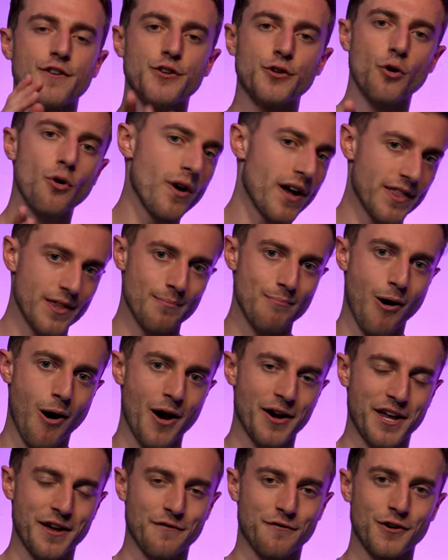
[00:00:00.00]
you're in the
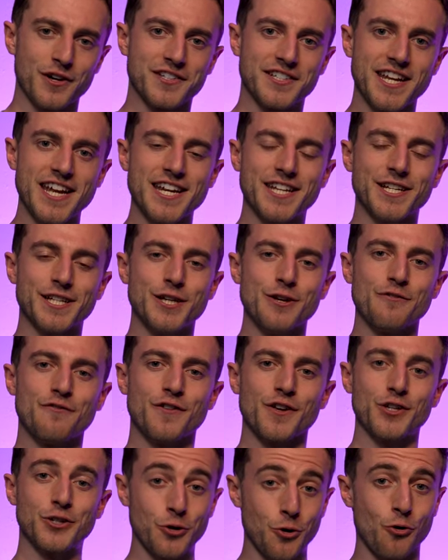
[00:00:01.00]
market for a D D U
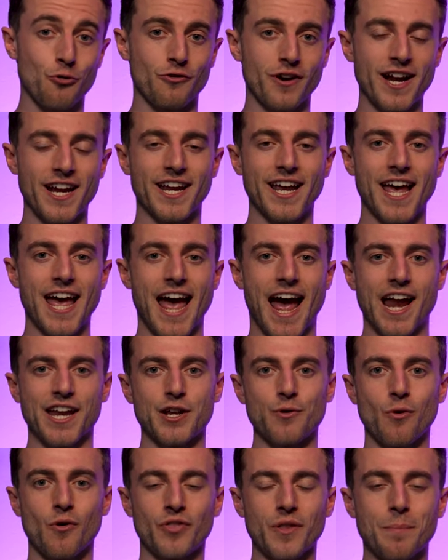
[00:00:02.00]
for your rig and
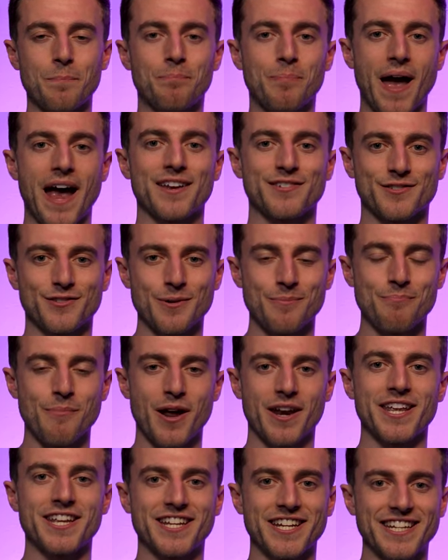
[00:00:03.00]
you want the best that
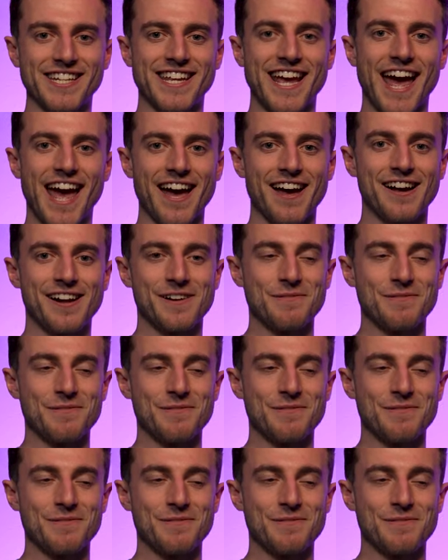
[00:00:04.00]
money can get,